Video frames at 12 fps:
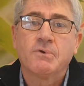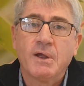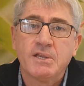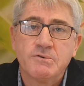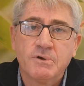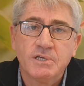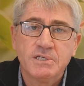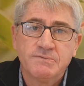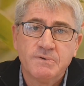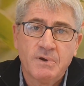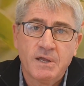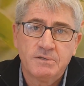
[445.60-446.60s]
trees
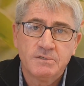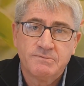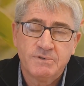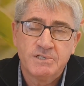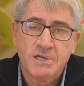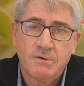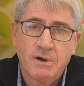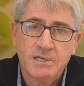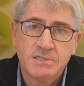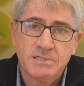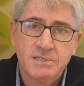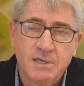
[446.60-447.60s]
for
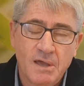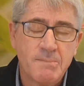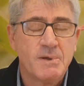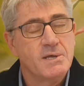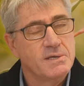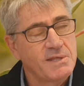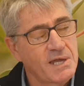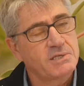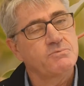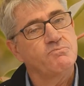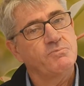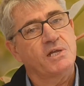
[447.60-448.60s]
generations to come.
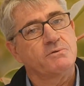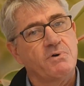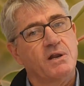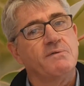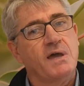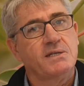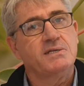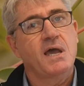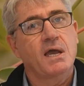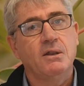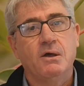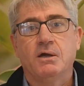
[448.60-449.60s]
That's one of our
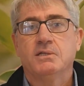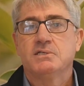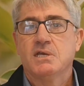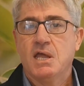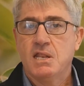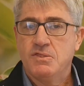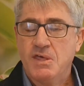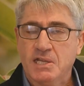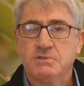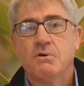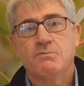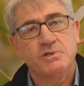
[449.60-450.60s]
taglines, and
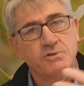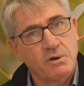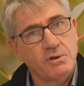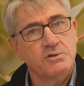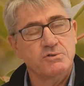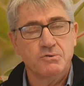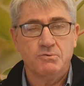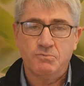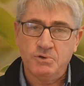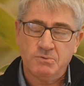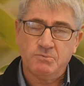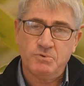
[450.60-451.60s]
that's what we're trying to do.
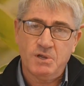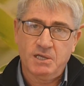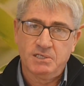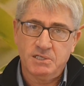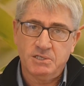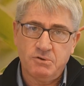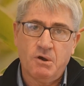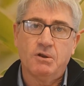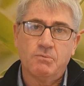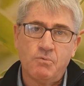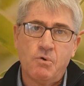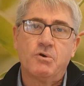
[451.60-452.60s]
We're actually trying to
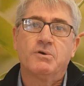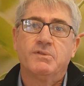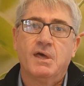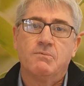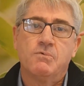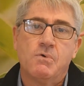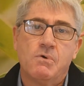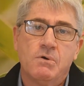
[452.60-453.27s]
walk that walk.